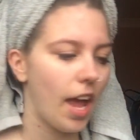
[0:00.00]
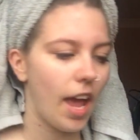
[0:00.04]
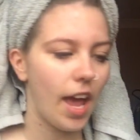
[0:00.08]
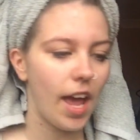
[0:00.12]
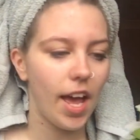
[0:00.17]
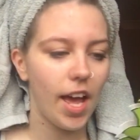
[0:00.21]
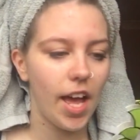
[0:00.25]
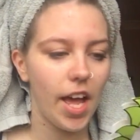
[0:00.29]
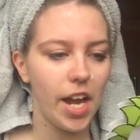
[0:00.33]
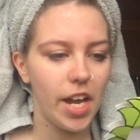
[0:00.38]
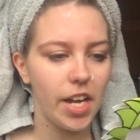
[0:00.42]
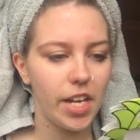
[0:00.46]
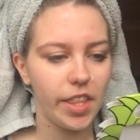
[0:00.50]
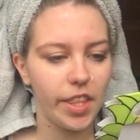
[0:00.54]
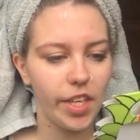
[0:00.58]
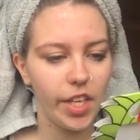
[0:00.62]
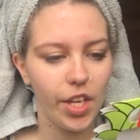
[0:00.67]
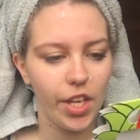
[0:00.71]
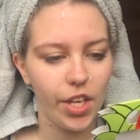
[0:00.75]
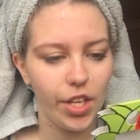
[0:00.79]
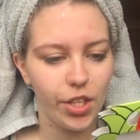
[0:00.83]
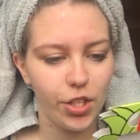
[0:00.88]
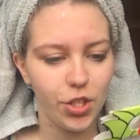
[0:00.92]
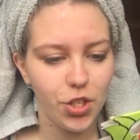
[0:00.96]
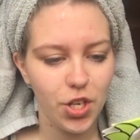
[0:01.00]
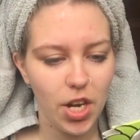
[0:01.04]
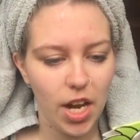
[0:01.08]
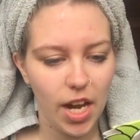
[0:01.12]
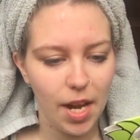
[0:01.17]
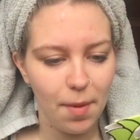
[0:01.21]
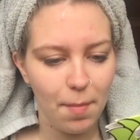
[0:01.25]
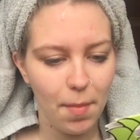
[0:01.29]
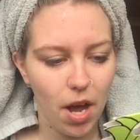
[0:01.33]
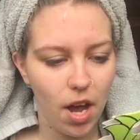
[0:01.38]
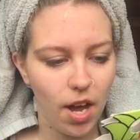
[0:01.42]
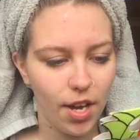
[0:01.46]
And the
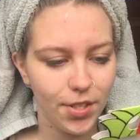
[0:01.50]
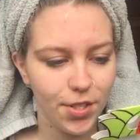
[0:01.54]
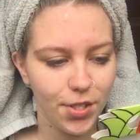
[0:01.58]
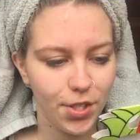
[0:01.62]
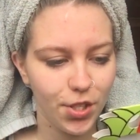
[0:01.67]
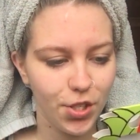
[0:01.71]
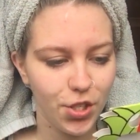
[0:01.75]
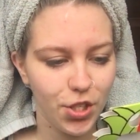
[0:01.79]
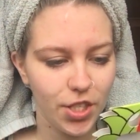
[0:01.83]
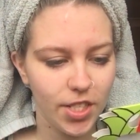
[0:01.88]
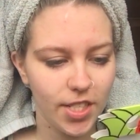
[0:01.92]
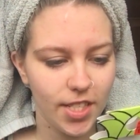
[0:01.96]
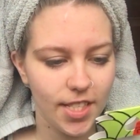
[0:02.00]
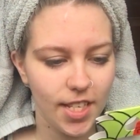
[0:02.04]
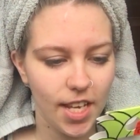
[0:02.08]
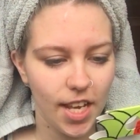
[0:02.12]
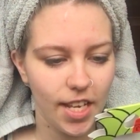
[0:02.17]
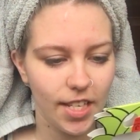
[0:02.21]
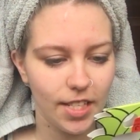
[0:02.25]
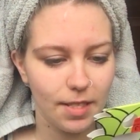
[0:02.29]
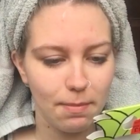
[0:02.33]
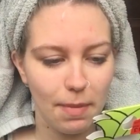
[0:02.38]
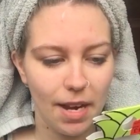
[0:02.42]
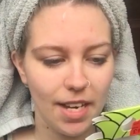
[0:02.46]
jelly mask just says